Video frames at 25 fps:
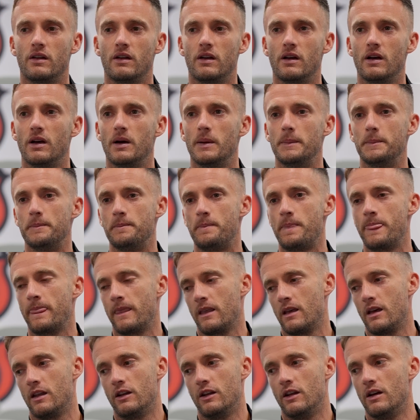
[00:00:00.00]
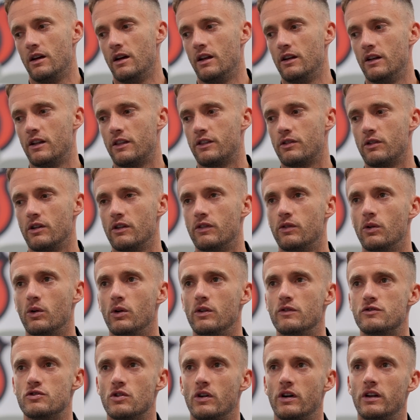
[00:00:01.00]
And the three or four
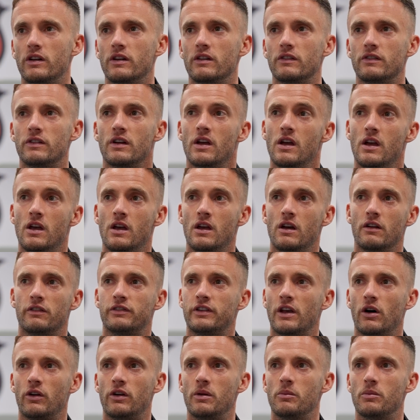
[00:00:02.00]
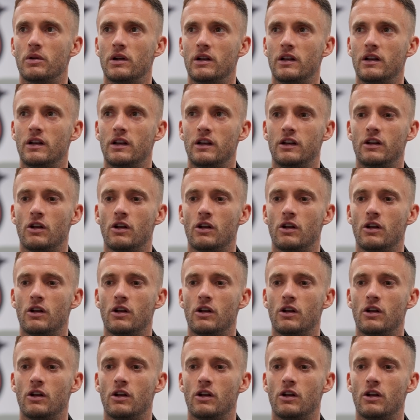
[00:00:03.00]
who've joined have settled in brilliantly.